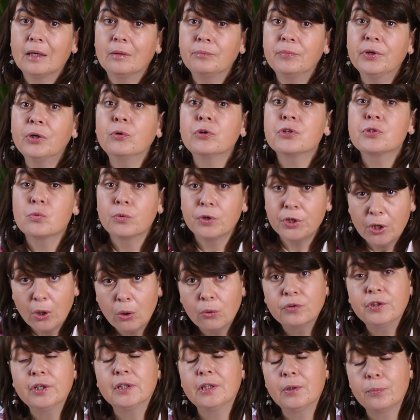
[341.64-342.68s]
because we
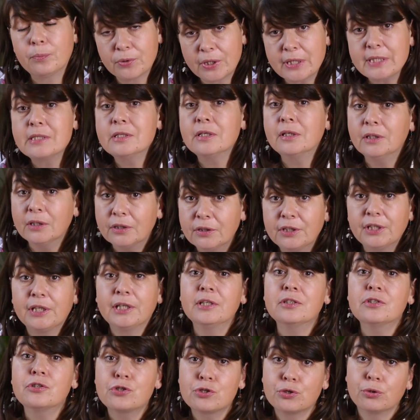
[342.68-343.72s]
know that the president
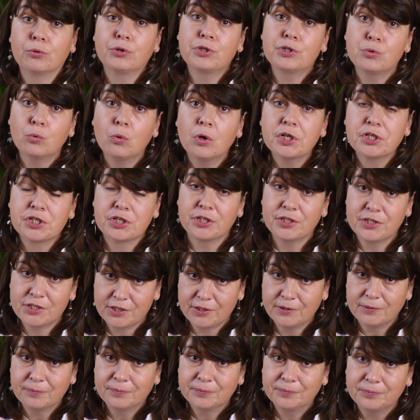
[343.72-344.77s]
is George
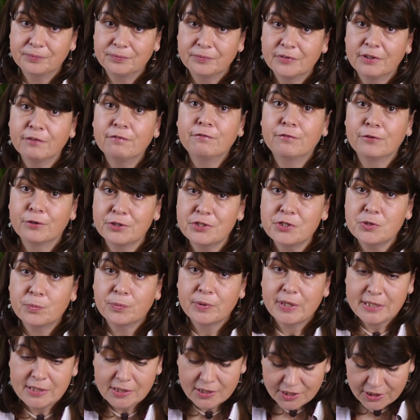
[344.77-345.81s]
Washington, the first
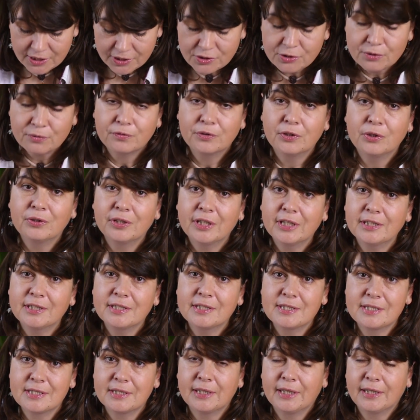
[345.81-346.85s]
president of the
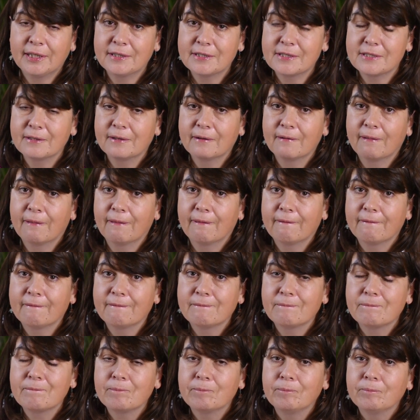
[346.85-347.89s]
United States.
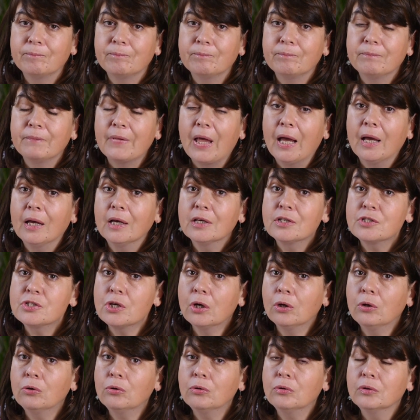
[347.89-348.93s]

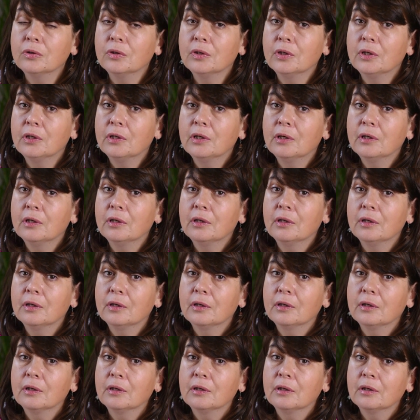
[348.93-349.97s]
So
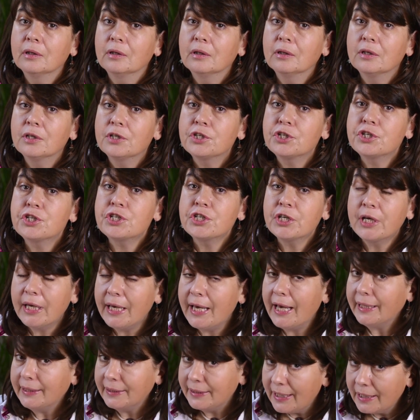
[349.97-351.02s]
she,
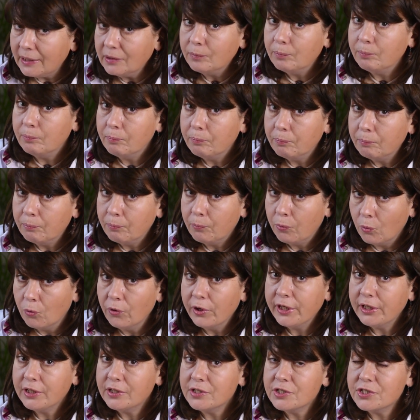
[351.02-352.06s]
at that
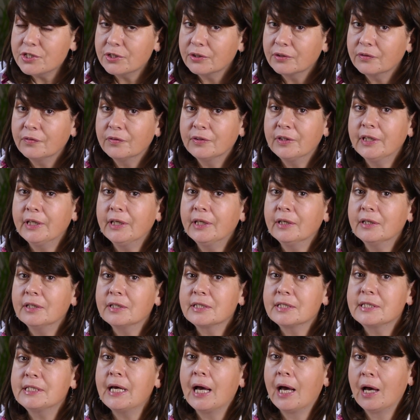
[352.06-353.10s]
point, the
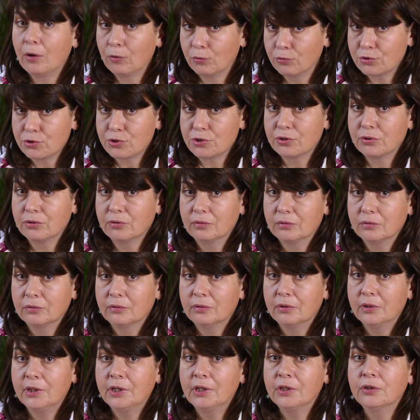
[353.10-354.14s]
doubt
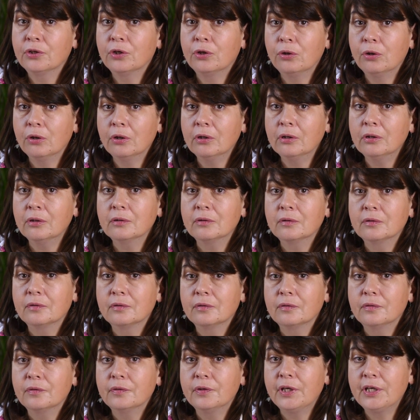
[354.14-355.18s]
in her
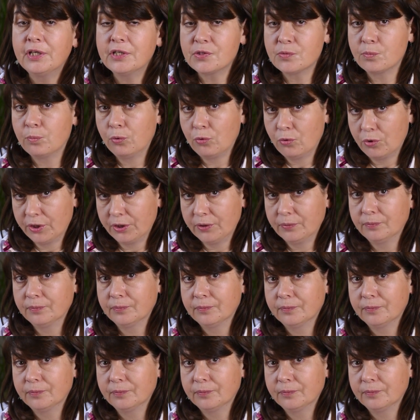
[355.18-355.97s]
is born.